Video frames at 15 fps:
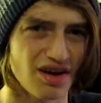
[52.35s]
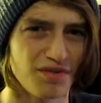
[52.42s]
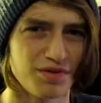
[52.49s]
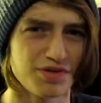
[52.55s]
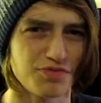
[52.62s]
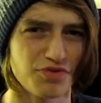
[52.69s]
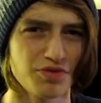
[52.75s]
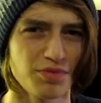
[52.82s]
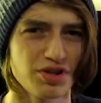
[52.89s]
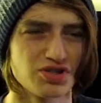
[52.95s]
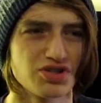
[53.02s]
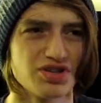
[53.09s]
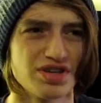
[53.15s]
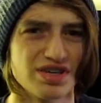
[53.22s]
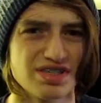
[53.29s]
it's pretty much
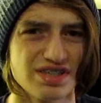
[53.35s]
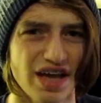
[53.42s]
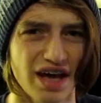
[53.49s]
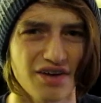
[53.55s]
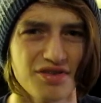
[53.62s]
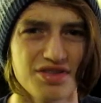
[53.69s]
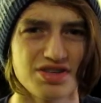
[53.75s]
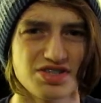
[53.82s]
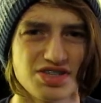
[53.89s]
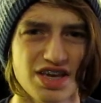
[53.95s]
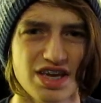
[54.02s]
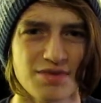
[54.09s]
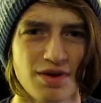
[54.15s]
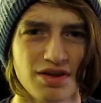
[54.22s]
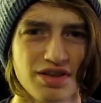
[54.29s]
exactly the
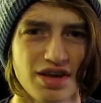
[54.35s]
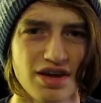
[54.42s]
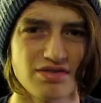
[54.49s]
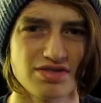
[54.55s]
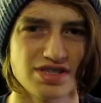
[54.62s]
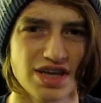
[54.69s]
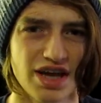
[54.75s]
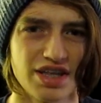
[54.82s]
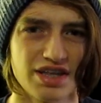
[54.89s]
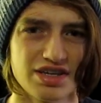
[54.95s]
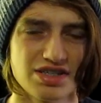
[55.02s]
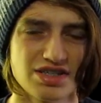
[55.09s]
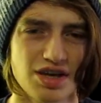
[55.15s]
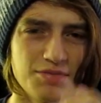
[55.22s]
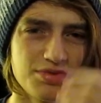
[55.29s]
same on the outside
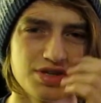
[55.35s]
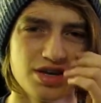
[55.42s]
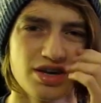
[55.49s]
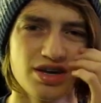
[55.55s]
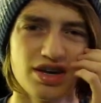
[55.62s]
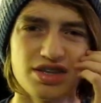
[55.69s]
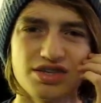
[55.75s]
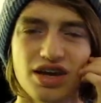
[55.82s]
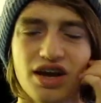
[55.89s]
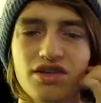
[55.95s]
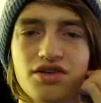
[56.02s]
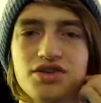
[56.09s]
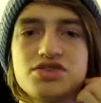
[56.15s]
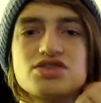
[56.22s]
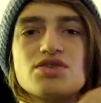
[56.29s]
except it's
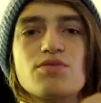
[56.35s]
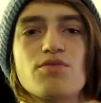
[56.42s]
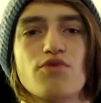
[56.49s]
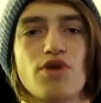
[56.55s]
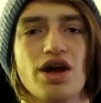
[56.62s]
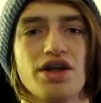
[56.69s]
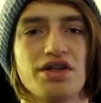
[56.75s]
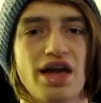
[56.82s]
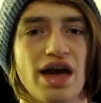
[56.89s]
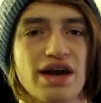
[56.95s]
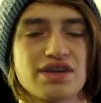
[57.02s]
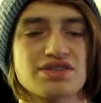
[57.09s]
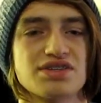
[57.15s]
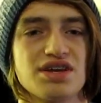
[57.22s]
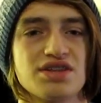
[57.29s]
got like some red
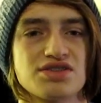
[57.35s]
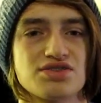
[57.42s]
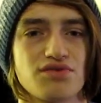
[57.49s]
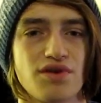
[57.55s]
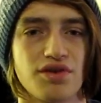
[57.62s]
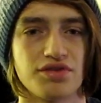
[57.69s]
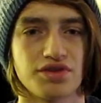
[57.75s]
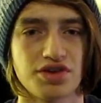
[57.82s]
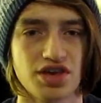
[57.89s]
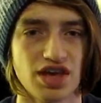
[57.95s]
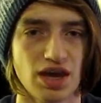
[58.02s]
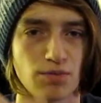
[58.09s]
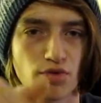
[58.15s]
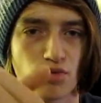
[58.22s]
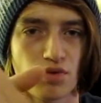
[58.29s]
accents around the
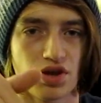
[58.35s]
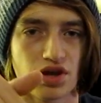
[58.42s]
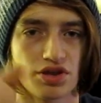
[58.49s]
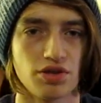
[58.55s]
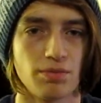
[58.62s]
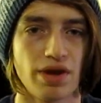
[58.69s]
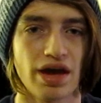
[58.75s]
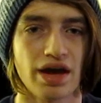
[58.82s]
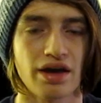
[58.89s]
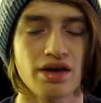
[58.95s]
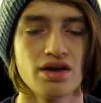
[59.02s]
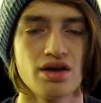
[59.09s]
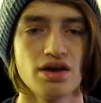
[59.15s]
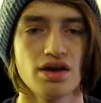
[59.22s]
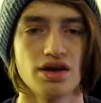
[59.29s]
camera ring on the back
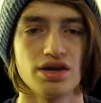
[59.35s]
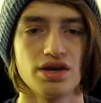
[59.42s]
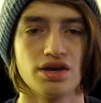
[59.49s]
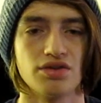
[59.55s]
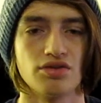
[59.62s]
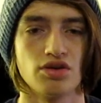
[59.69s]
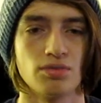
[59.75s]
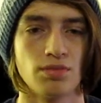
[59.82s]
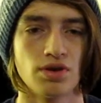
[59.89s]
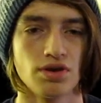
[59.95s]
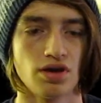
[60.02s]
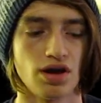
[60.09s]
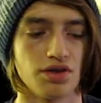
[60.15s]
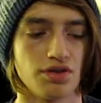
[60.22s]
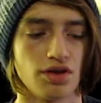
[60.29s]
and
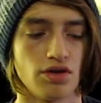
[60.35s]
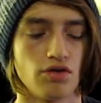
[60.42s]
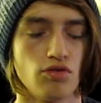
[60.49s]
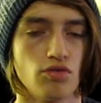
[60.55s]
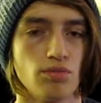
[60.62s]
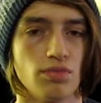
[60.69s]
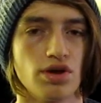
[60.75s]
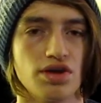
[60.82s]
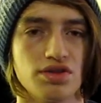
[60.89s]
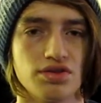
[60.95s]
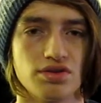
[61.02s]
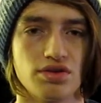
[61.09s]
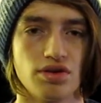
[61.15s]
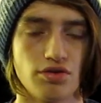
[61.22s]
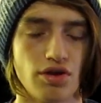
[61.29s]
on the home button,
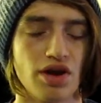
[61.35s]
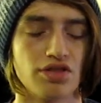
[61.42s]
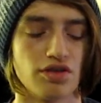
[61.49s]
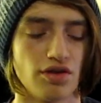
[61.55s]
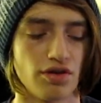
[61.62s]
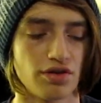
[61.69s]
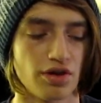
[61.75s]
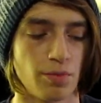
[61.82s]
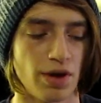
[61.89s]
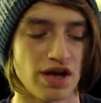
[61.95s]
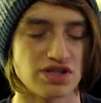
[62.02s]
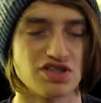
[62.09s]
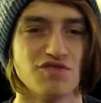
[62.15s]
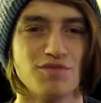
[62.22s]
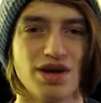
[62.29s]
around the
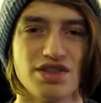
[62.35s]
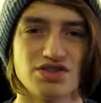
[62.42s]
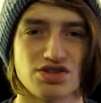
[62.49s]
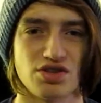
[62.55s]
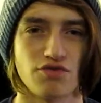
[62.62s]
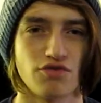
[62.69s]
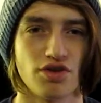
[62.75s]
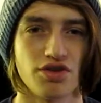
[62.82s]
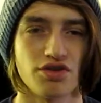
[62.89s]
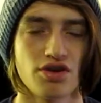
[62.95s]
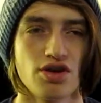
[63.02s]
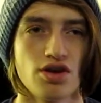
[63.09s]
capacitive buttons on the front.